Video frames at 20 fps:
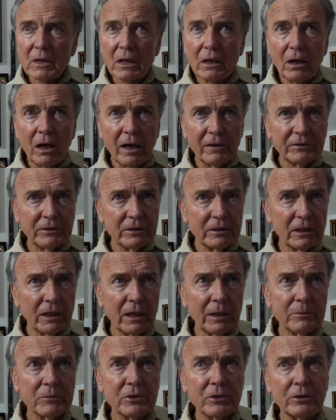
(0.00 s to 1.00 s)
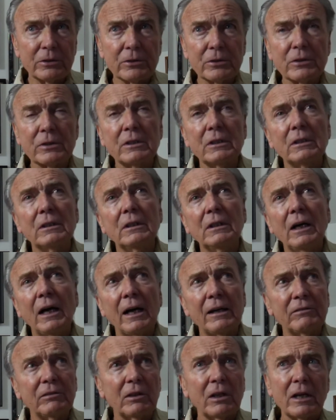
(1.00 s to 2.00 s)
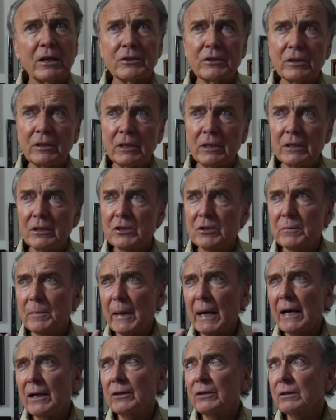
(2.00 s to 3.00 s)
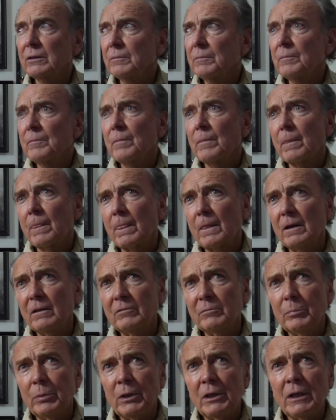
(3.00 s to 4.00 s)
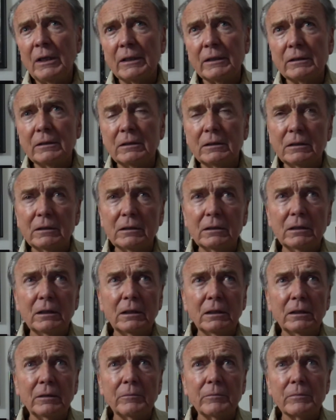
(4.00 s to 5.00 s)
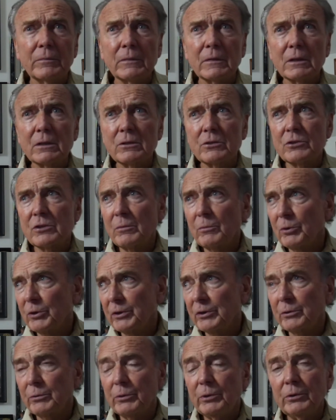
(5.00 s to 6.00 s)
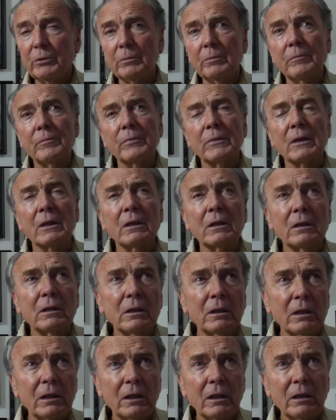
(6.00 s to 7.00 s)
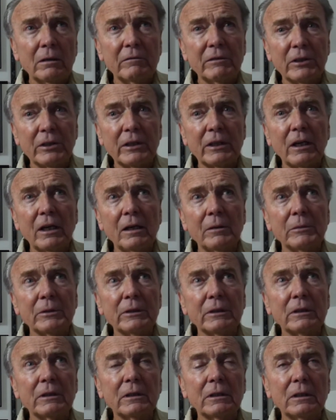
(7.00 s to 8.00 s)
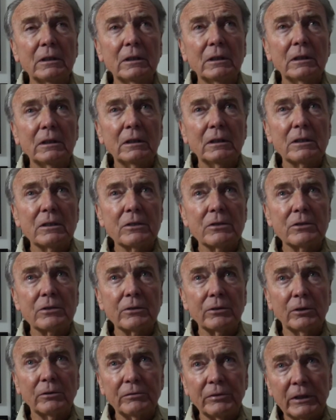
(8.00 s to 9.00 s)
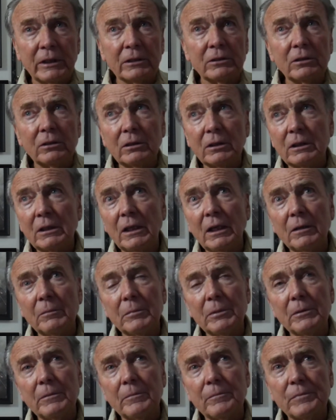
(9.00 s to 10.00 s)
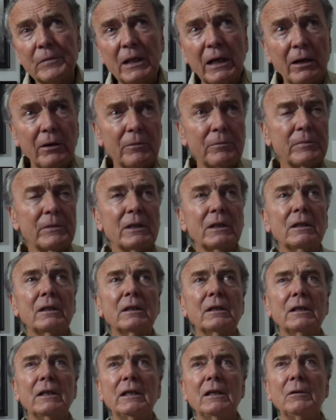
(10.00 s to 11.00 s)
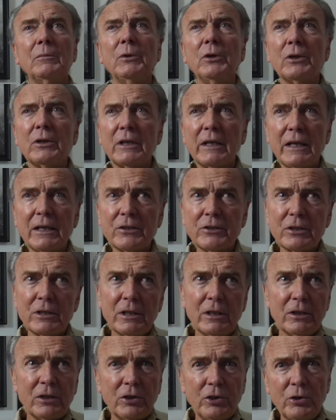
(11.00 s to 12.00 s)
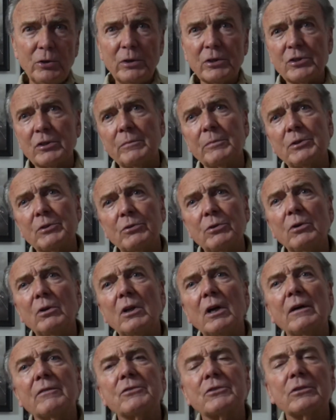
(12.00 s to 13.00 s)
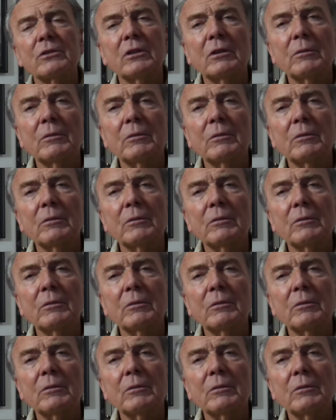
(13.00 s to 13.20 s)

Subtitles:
Oftentimes there's high velocity spatter of blood somewhere in the room. Very common. So don't forget to look up. Now, in a murder case, you as a patrol officer are